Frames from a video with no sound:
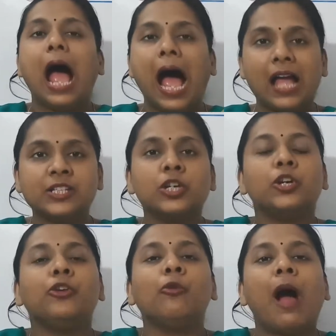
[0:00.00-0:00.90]
and
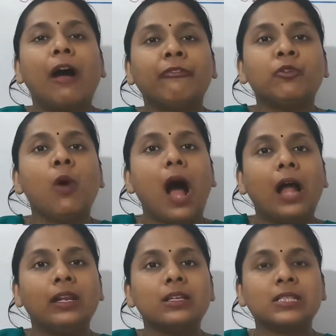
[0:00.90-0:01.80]
you have to
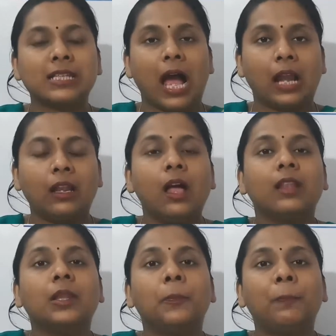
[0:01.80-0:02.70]
understand
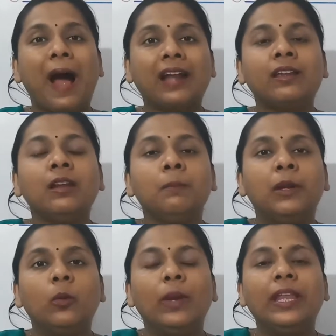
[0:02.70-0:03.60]
the pattern
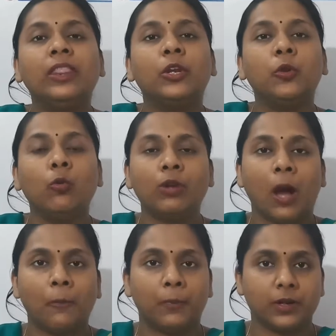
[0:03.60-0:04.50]
between the two
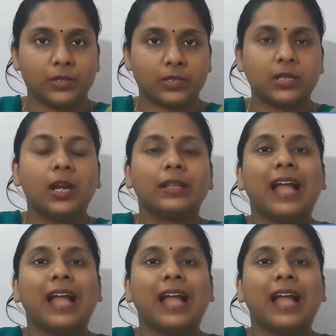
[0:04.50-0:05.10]
numbers.